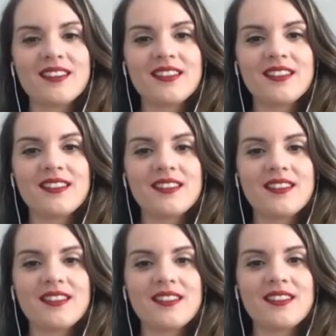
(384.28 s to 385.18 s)

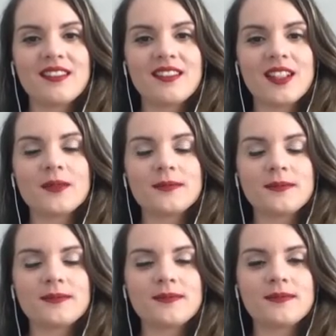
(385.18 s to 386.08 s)

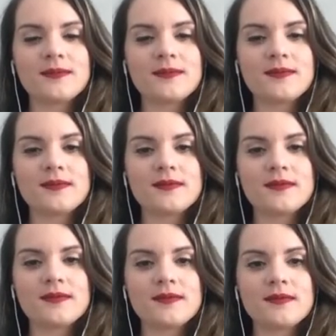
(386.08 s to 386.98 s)

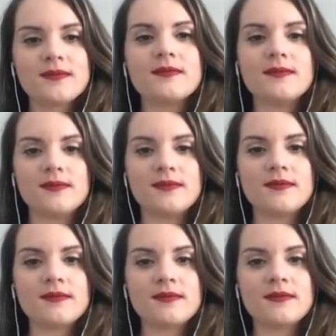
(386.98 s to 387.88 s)

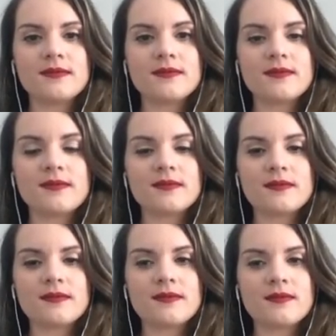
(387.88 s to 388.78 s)

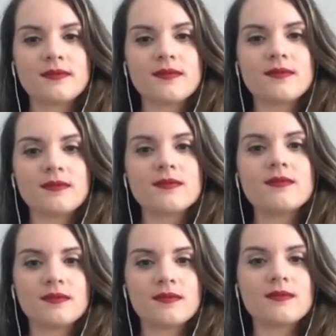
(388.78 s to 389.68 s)

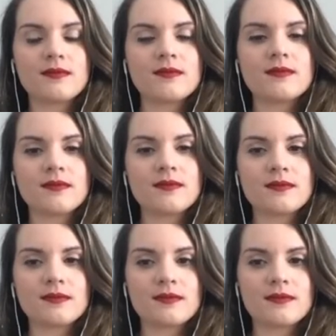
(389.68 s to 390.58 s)

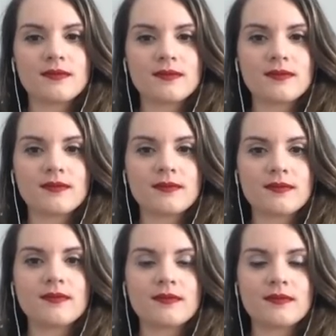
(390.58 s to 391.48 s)

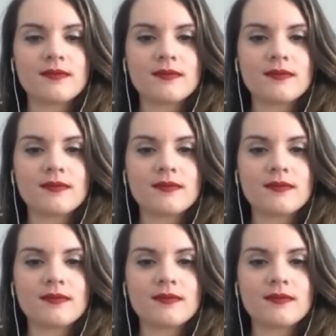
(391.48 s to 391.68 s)
This person isn't speaking.